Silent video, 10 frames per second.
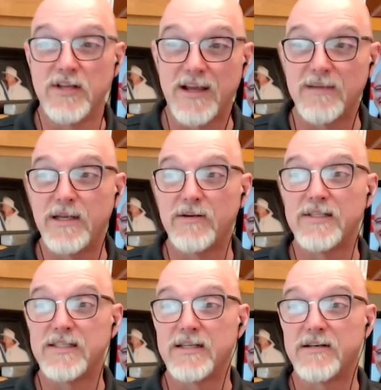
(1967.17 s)
The
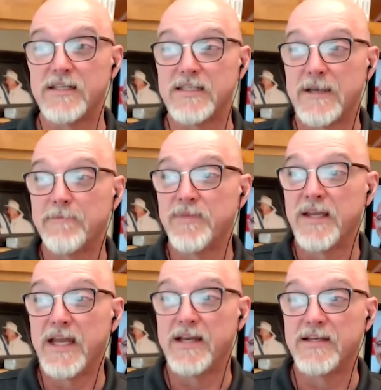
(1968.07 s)
documentary series
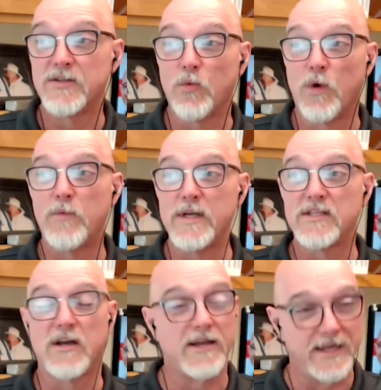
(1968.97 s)
is What We
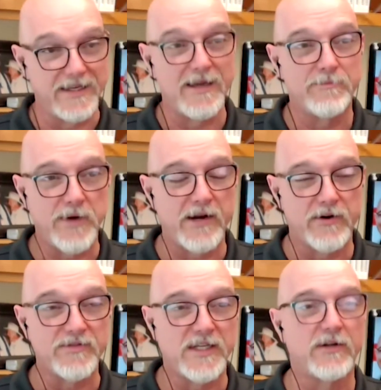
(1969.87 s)
Saw, An
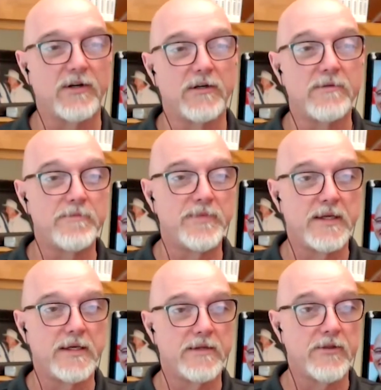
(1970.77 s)
Empire of Terror.
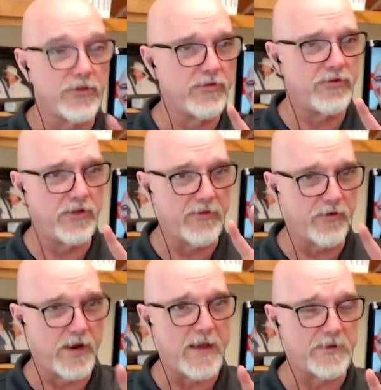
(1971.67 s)
You got
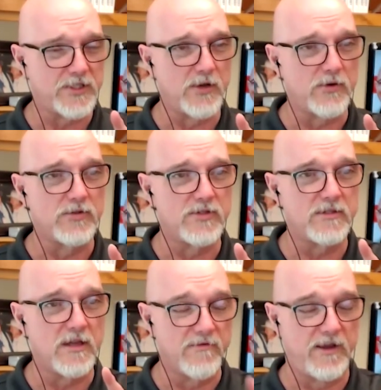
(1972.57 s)
3
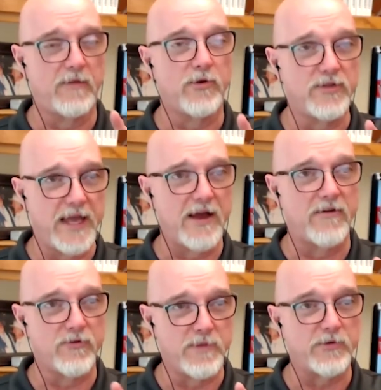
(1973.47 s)
episodes available
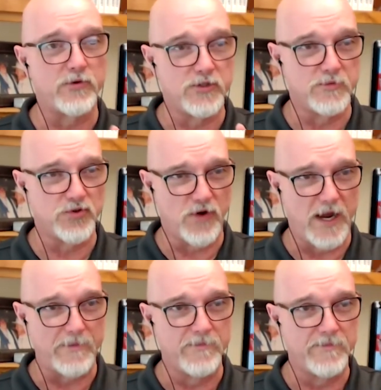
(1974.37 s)
now for people who
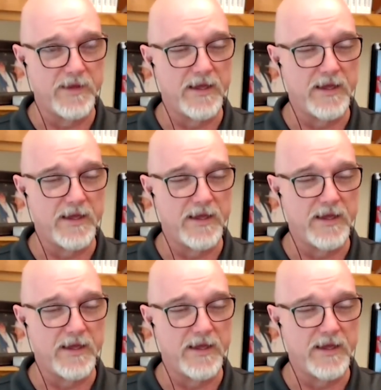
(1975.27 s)
subscribe.